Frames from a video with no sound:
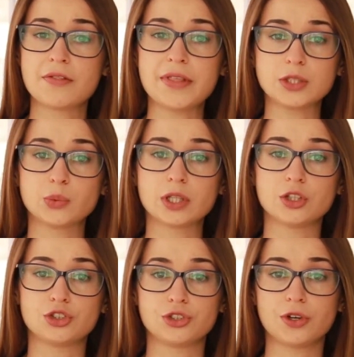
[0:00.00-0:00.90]
that will
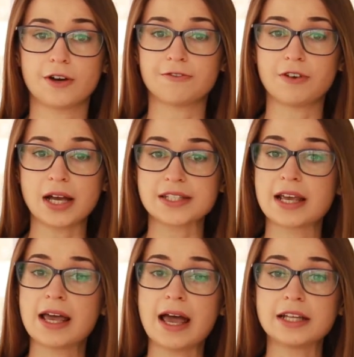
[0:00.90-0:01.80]
ensure fast
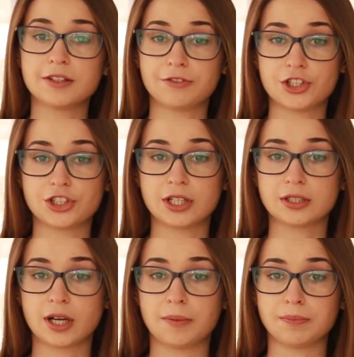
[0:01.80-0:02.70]
and
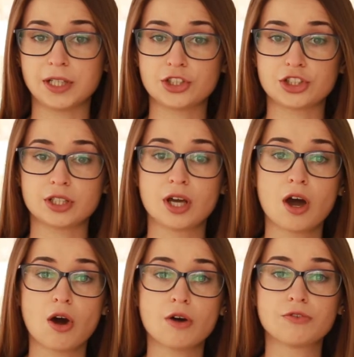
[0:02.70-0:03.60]
efficient completion
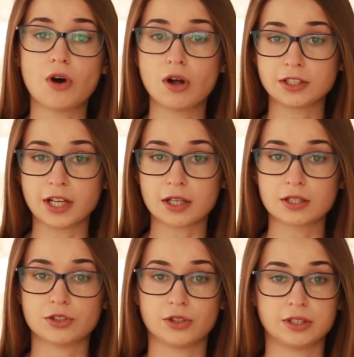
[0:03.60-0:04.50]
of all
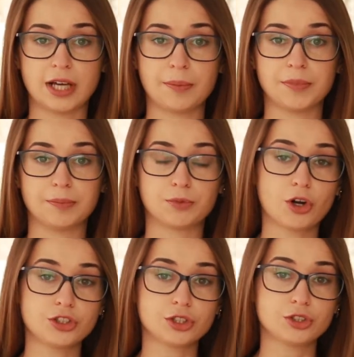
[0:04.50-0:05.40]
tasks to adapt the
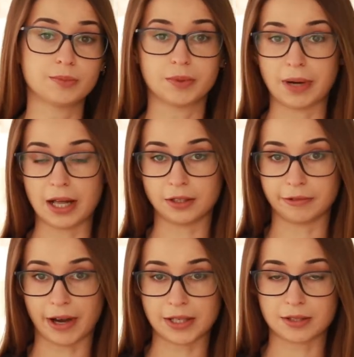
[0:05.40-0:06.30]
project to mobile
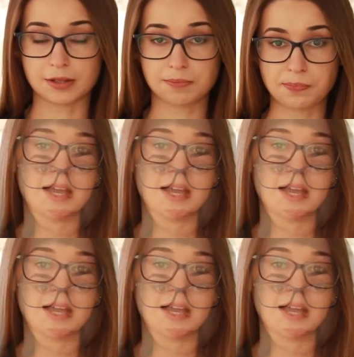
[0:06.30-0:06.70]
devices.